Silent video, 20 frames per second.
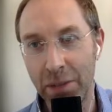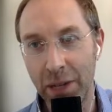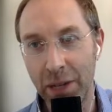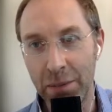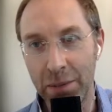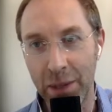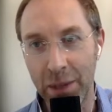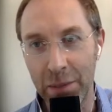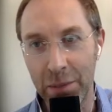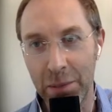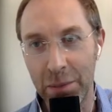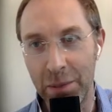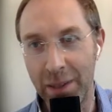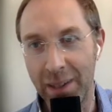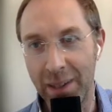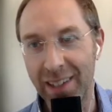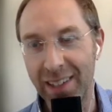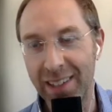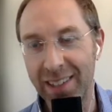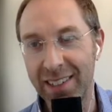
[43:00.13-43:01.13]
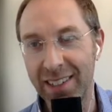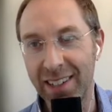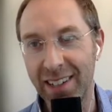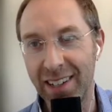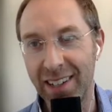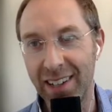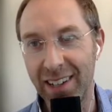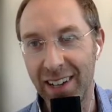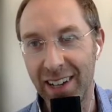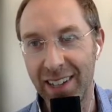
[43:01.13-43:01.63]
because I
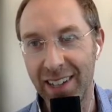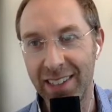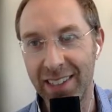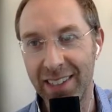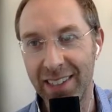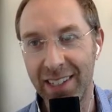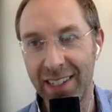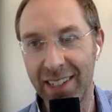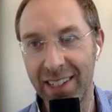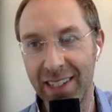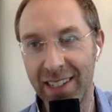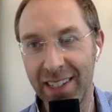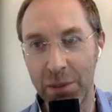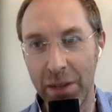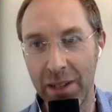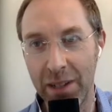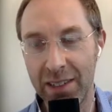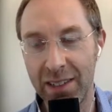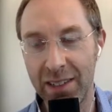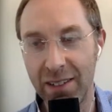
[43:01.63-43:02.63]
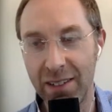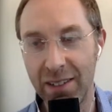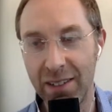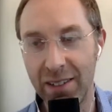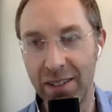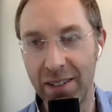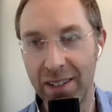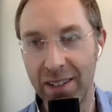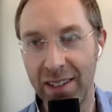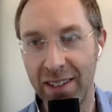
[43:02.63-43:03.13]
said I was about to
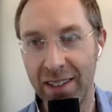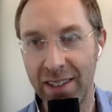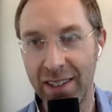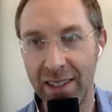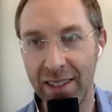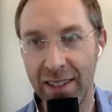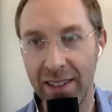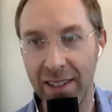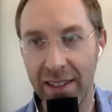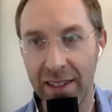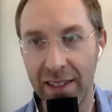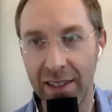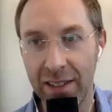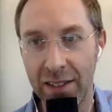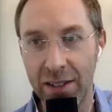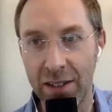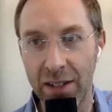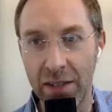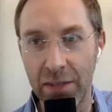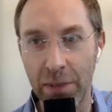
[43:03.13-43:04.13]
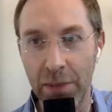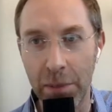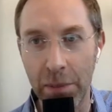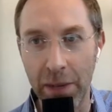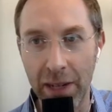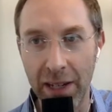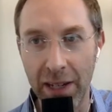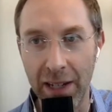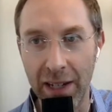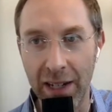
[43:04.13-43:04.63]
turn off my mic
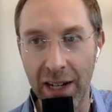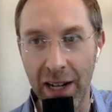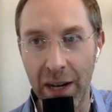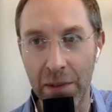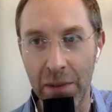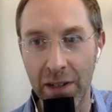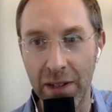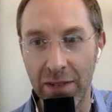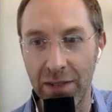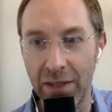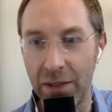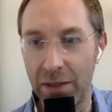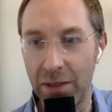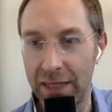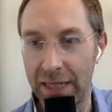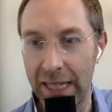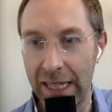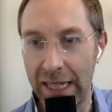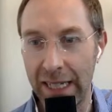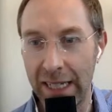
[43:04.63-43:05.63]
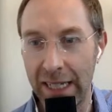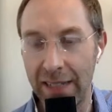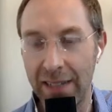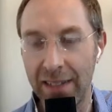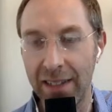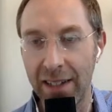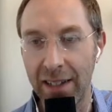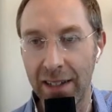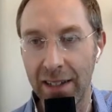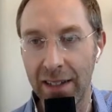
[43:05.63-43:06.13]
and camera if no one said
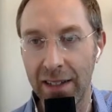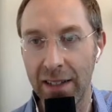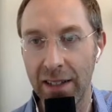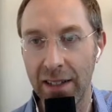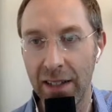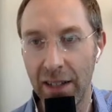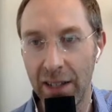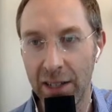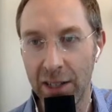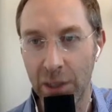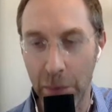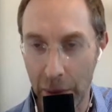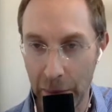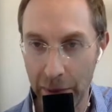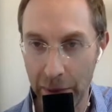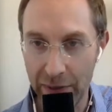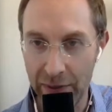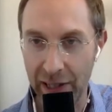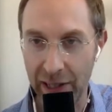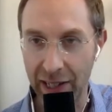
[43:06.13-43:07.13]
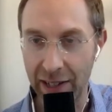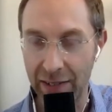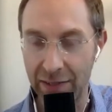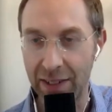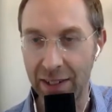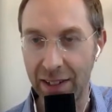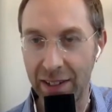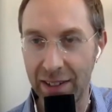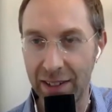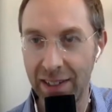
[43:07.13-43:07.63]
anything. So maybe if I give
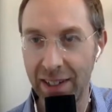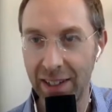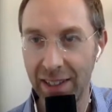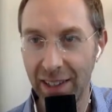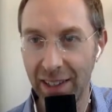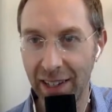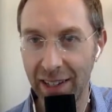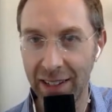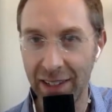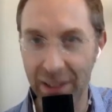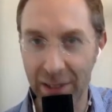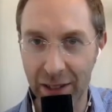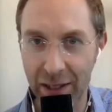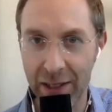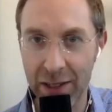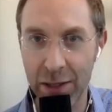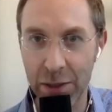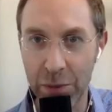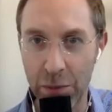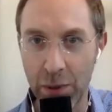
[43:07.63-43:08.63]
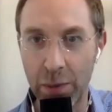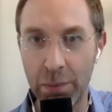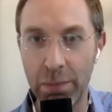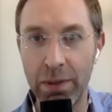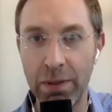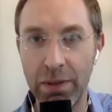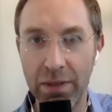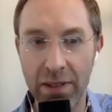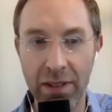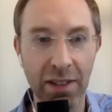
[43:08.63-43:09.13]
another deadline, I'll get some more
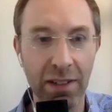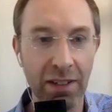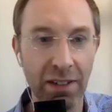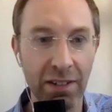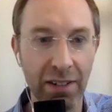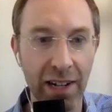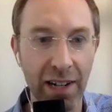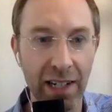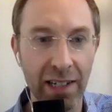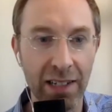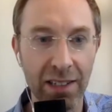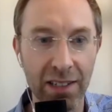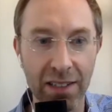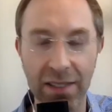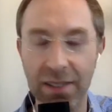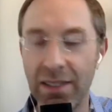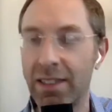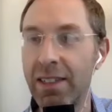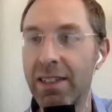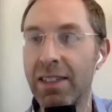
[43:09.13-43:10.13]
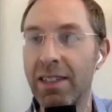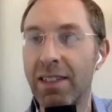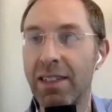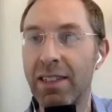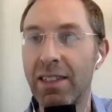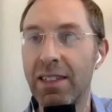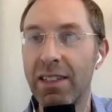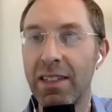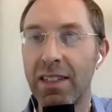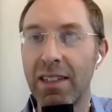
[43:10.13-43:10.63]
interaction.
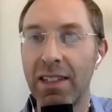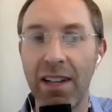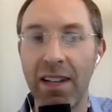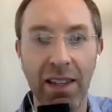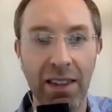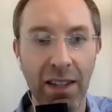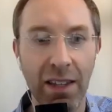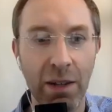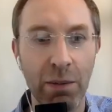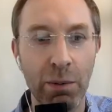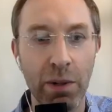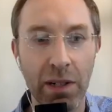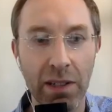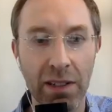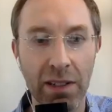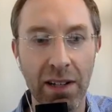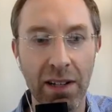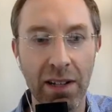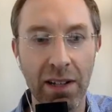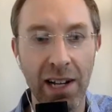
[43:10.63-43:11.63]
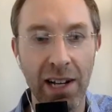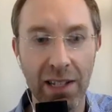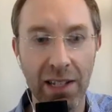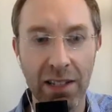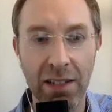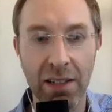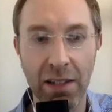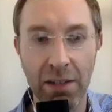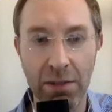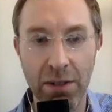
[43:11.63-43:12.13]
I think we're at the highest
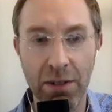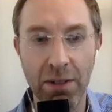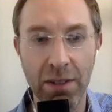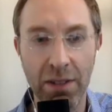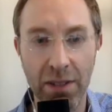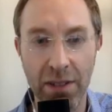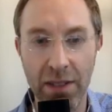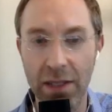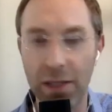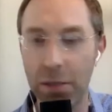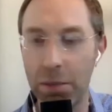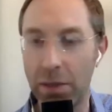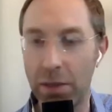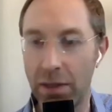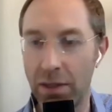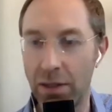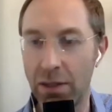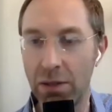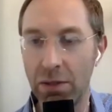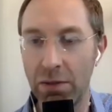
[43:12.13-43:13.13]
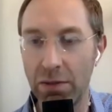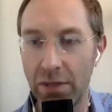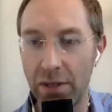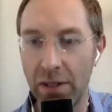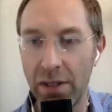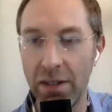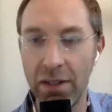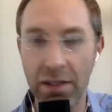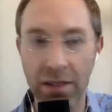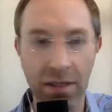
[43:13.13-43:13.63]
level it's been so
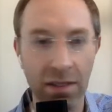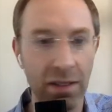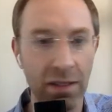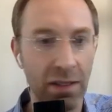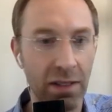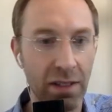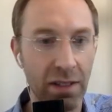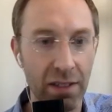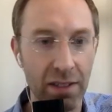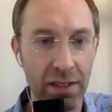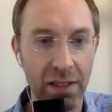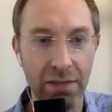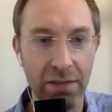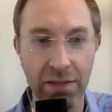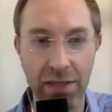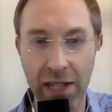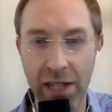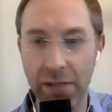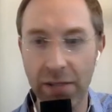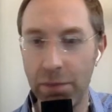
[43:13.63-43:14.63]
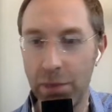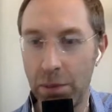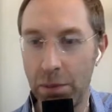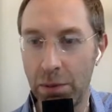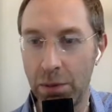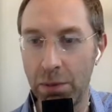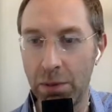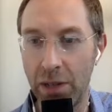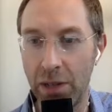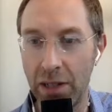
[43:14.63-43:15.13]
far. It's at 5
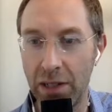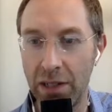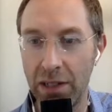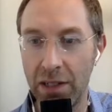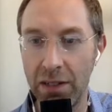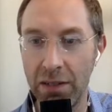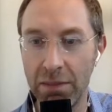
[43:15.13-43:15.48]
people watching.